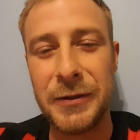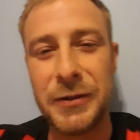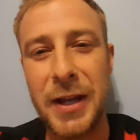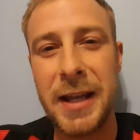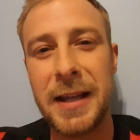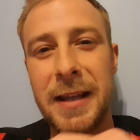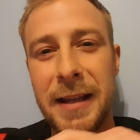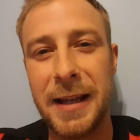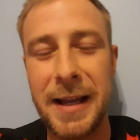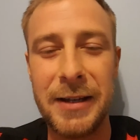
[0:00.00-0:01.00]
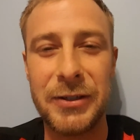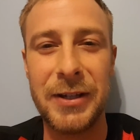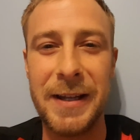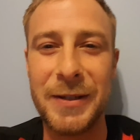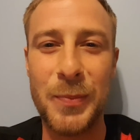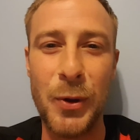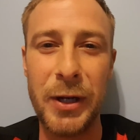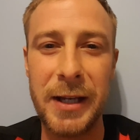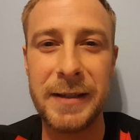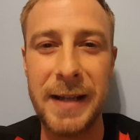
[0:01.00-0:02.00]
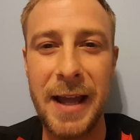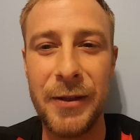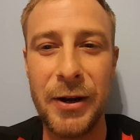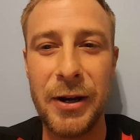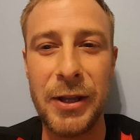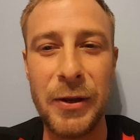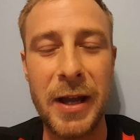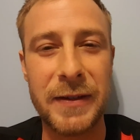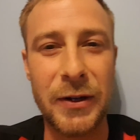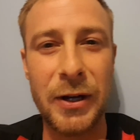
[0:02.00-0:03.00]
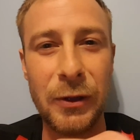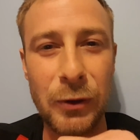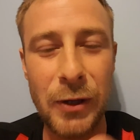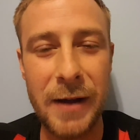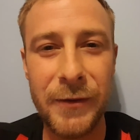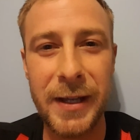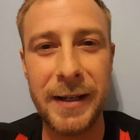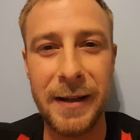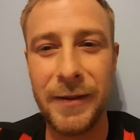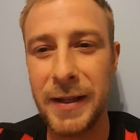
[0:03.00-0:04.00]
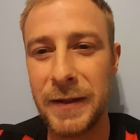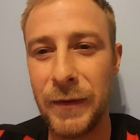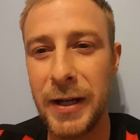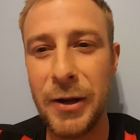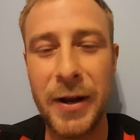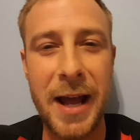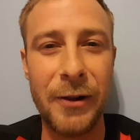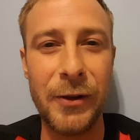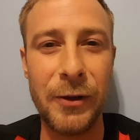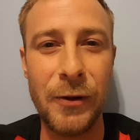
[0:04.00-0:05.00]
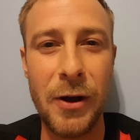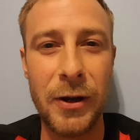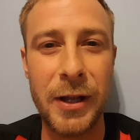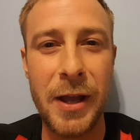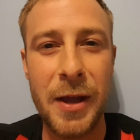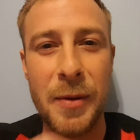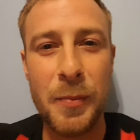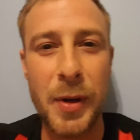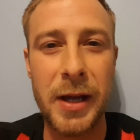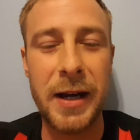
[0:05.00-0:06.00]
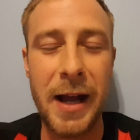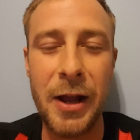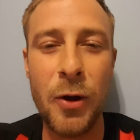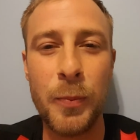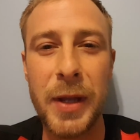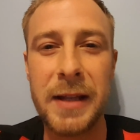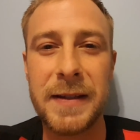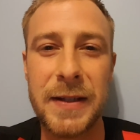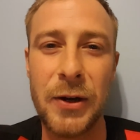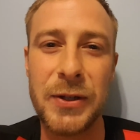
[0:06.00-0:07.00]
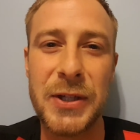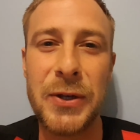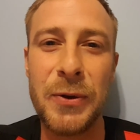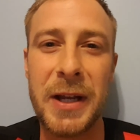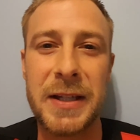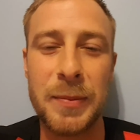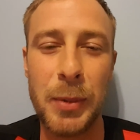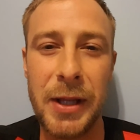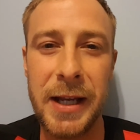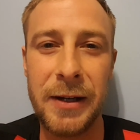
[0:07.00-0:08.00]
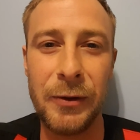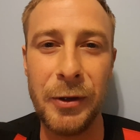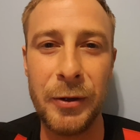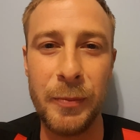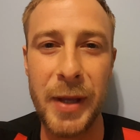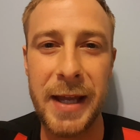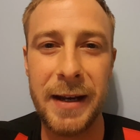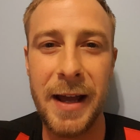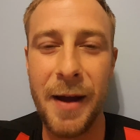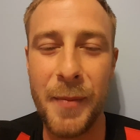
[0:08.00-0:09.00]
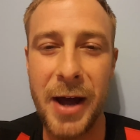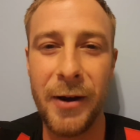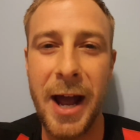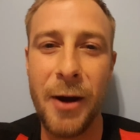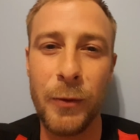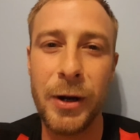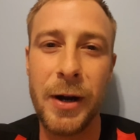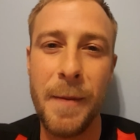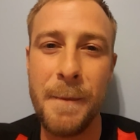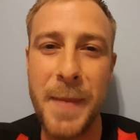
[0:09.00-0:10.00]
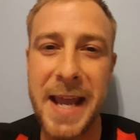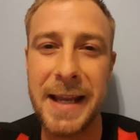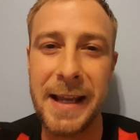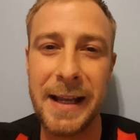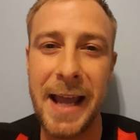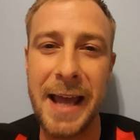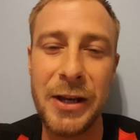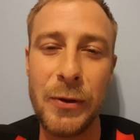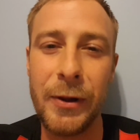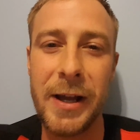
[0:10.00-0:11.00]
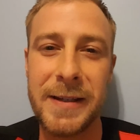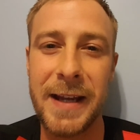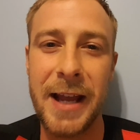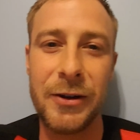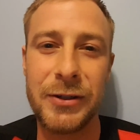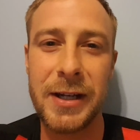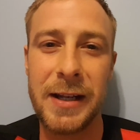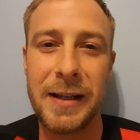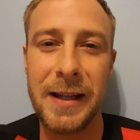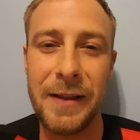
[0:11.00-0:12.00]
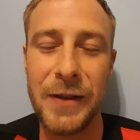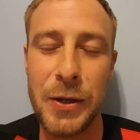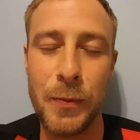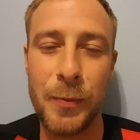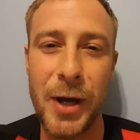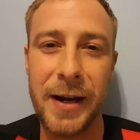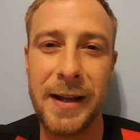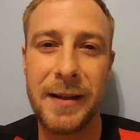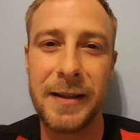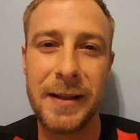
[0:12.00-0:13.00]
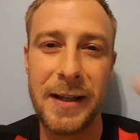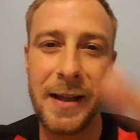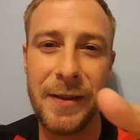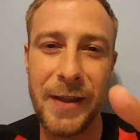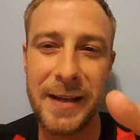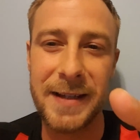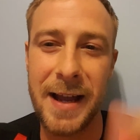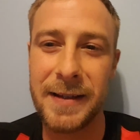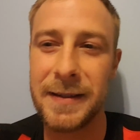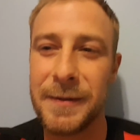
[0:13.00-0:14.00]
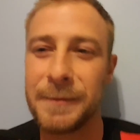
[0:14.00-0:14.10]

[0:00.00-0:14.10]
Jake Gish is putting it together. You guys are going to love it. This video got a little long, but I hope it starts to explain a little bit about how we're making and utilizing energy in the human body. Thanks, guys.